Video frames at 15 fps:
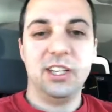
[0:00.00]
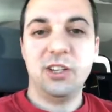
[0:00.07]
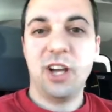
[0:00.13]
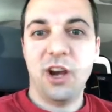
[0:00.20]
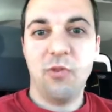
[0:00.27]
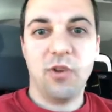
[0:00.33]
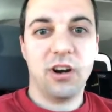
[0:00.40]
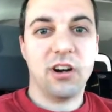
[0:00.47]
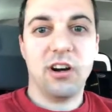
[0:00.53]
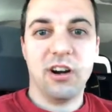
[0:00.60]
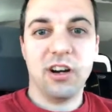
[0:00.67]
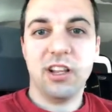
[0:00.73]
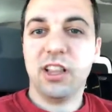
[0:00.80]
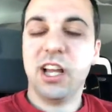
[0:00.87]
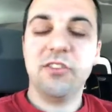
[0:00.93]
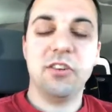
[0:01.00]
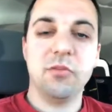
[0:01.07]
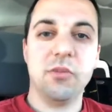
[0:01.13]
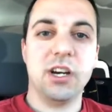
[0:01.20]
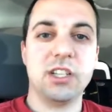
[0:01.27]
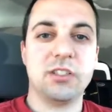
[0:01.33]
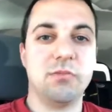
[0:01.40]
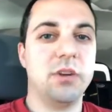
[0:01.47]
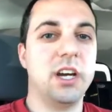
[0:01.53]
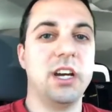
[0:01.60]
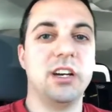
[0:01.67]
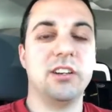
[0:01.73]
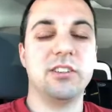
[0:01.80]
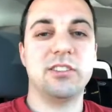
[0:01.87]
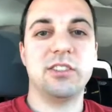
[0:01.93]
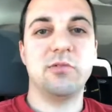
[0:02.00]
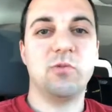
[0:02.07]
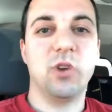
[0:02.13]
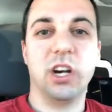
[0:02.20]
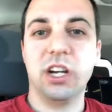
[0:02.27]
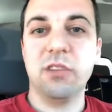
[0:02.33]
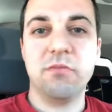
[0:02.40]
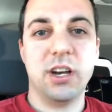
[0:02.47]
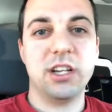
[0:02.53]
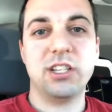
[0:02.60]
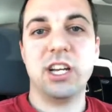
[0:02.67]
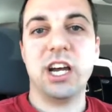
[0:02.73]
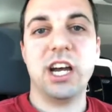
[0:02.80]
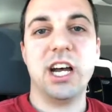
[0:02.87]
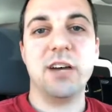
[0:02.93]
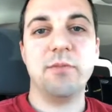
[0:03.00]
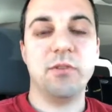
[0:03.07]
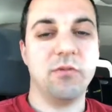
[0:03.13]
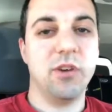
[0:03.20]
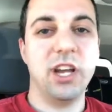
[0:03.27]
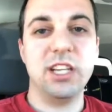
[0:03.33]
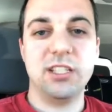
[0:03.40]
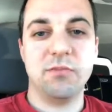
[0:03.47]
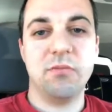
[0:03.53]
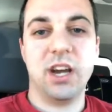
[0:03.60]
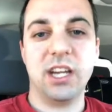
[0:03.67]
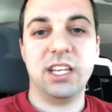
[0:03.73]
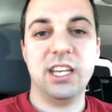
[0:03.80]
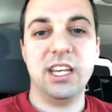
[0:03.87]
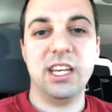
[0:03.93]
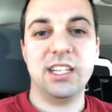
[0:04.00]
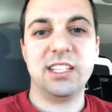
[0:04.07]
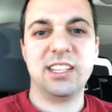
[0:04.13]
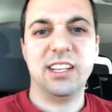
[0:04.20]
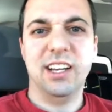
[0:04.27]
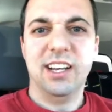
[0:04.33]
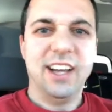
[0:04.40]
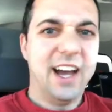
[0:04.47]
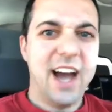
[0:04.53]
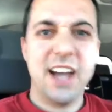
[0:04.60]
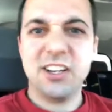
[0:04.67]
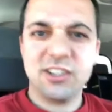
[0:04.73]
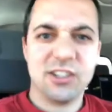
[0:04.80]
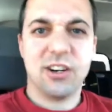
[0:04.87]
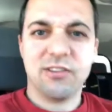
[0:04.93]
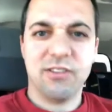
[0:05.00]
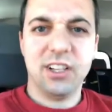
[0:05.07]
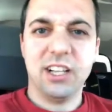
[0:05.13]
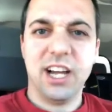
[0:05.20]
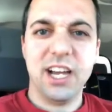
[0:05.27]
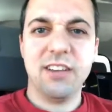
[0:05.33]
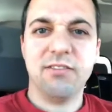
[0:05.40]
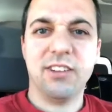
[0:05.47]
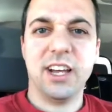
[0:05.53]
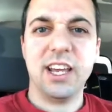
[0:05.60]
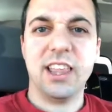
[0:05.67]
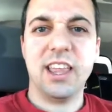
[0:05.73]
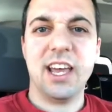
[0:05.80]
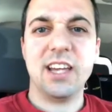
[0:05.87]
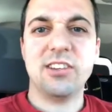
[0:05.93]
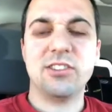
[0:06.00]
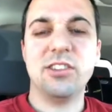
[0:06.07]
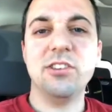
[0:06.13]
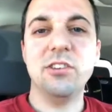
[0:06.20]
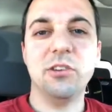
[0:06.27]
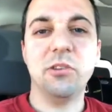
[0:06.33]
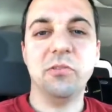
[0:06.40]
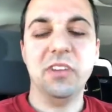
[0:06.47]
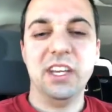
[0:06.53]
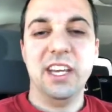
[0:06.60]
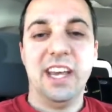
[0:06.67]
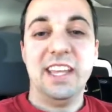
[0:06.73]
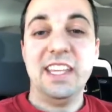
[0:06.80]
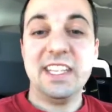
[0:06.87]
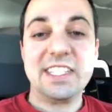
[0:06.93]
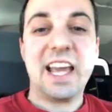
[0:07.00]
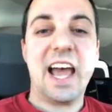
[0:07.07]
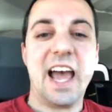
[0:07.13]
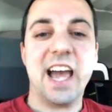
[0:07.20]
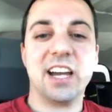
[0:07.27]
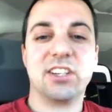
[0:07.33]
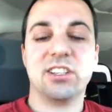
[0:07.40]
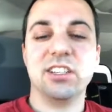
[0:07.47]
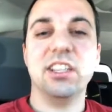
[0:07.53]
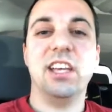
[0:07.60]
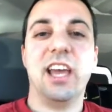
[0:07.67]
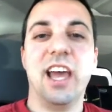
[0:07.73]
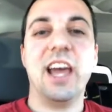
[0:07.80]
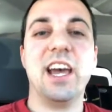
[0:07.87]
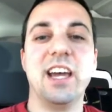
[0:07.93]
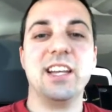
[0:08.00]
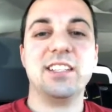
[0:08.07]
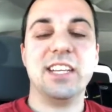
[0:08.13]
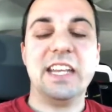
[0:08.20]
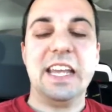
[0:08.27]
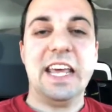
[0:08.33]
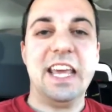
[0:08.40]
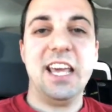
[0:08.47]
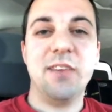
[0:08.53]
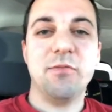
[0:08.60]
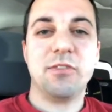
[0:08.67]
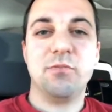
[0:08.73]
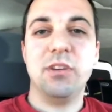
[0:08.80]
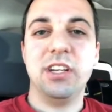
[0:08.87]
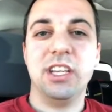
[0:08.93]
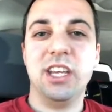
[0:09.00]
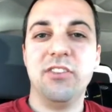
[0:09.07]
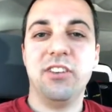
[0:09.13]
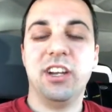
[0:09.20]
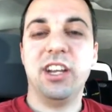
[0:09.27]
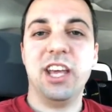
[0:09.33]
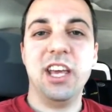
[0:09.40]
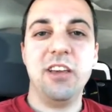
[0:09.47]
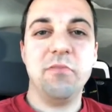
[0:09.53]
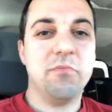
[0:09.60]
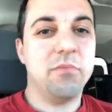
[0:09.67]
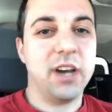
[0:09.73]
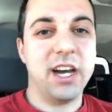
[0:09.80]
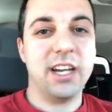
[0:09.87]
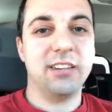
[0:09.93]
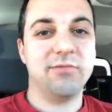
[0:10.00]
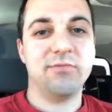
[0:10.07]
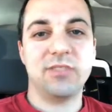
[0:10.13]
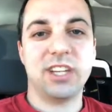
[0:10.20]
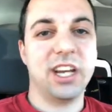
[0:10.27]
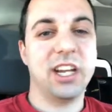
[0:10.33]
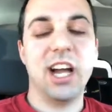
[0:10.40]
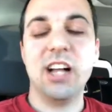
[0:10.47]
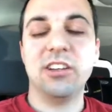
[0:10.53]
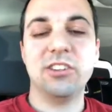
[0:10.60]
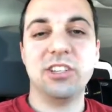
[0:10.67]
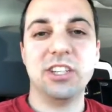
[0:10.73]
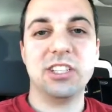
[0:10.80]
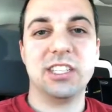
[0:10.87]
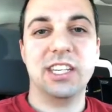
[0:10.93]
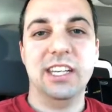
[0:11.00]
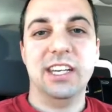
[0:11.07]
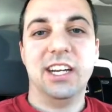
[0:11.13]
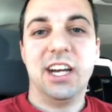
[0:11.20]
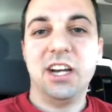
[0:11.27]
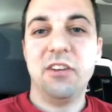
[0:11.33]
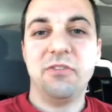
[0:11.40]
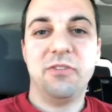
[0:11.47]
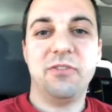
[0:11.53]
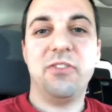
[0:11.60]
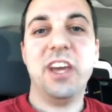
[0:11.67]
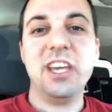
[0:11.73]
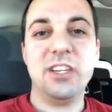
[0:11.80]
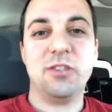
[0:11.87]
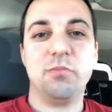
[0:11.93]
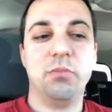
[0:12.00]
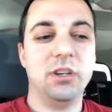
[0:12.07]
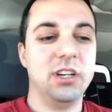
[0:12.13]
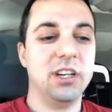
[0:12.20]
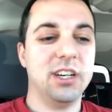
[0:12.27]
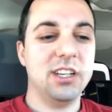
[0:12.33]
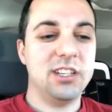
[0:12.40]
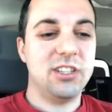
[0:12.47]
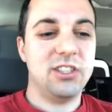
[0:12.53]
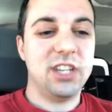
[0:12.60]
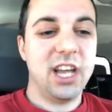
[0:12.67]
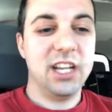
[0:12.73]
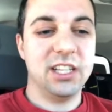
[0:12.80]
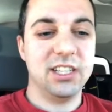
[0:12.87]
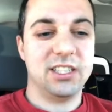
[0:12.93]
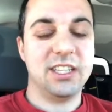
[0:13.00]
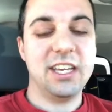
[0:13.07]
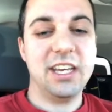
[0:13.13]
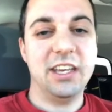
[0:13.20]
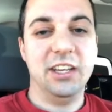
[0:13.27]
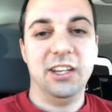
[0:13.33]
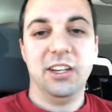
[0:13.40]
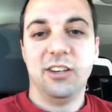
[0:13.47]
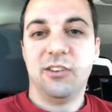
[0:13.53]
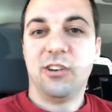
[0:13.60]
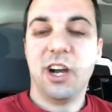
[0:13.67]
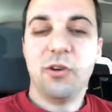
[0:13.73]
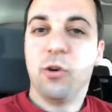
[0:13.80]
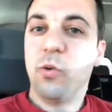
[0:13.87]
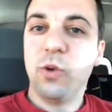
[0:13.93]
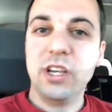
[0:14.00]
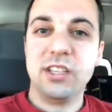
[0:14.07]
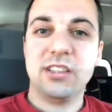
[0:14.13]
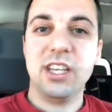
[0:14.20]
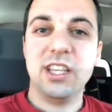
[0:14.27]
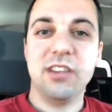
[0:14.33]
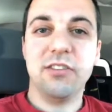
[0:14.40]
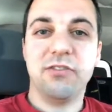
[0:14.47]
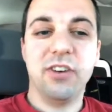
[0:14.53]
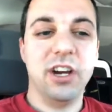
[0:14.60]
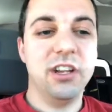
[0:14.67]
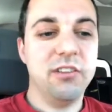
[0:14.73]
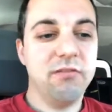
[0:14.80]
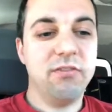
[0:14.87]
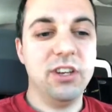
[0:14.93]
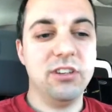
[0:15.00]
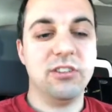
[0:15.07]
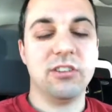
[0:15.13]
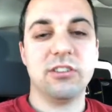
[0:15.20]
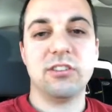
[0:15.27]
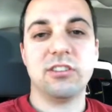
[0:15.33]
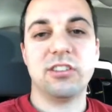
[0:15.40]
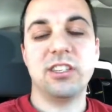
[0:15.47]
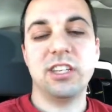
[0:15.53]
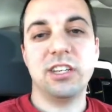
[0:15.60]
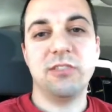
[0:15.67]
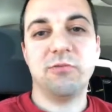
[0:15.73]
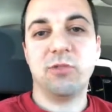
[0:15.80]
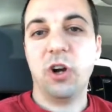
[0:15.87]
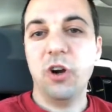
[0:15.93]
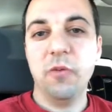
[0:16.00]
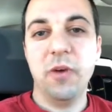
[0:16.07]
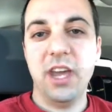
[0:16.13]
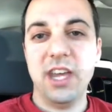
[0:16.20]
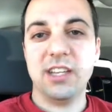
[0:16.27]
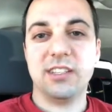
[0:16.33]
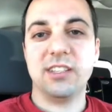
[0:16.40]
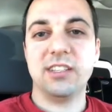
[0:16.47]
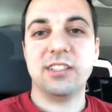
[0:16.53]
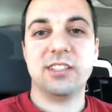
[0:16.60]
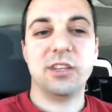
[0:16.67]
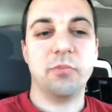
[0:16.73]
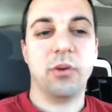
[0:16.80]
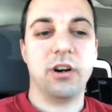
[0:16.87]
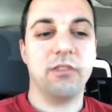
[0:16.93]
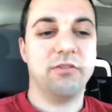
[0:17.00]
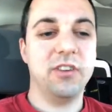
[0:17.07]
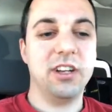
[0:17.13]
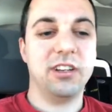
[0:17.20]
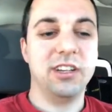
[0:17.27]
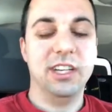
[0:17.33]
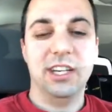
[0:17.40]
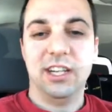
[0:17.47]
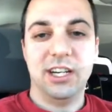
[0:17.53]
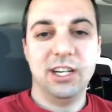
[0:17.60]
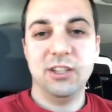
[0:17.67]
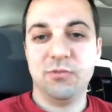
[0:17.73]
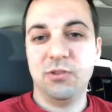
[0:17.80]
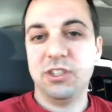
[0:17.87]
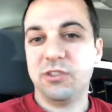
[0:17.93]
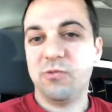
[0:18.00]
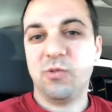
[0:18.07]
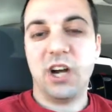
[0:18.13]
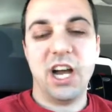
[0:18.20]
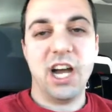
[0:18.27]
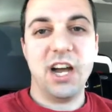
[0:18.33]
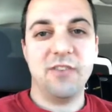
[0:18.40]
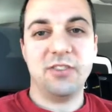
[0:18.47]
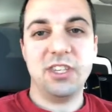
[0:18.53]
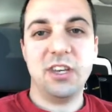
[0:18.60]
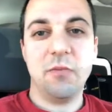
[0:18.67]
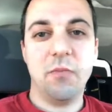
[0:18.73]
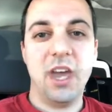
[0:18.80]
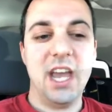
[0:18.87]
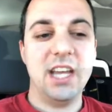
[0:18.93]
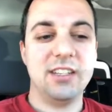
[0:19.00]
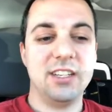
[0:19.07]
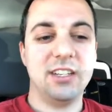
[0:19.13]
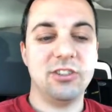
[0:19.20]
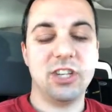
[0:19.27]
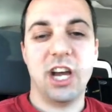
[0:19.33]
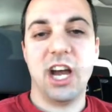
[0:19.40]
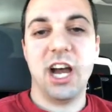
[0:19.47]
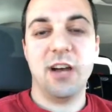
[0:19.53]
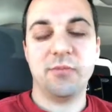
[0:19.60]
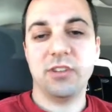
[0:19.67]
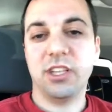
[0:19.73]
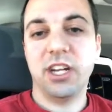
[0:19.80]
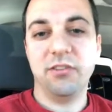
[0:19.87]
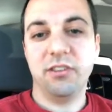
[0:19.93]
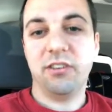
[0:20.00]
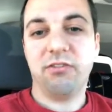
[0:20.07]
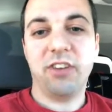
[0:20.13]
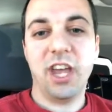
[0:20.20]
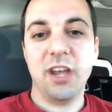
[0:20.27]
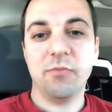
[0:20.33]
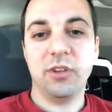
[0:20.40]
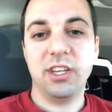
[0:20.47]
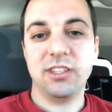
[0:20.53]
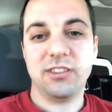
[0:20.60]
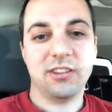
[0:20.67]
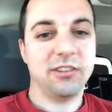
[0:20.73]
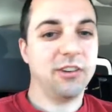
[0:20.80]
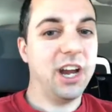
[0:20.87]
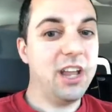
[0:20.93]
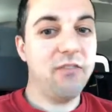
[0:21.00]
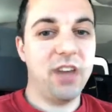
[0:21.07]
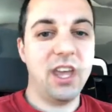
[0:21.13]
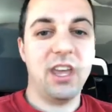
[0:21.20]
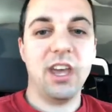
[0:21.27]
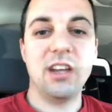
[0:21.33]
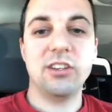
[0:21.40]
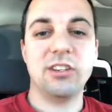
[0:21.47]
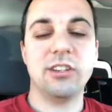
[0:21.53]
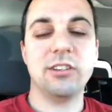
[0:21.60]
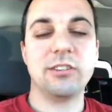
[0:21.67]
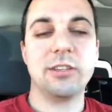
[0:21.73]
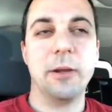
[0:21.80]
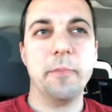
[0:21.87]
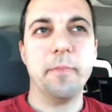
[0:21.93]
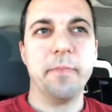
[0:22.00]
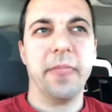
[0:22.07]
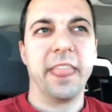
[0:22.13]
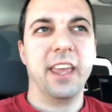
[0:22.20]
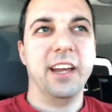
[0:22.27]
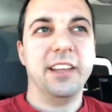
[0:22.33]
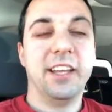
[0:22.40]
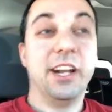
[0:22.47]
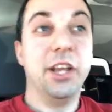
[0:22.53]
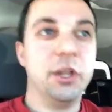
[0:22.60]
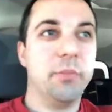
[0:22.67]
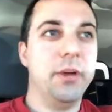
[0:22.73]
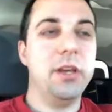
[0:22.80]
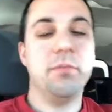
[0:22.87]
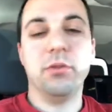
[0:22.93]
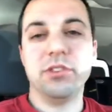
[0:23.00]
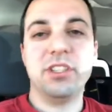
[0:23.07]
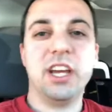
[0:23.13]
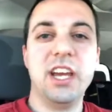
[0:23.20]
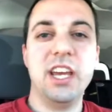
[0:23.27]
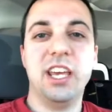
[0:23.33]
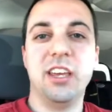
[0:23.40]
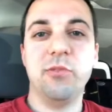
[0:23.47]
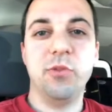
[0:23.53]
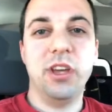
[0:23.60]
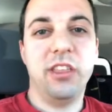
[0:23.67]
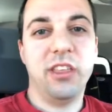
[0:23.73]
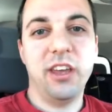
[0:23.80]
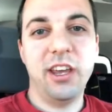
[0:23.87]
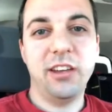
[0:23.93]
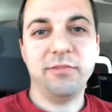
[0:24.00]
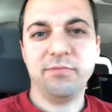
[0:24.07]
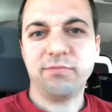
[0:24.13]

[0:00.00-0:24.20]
I work hard at loving my spouse and working my job and raising my kids, and I deserve a life like that too. And this actually has a name. It's been given a name by psychologists of Facebook jealousy, right? Where we see the fun adventures, the romances, the perfect husbands and wives, the amazing jobs, loving families, the great vacations that other people take, and we think,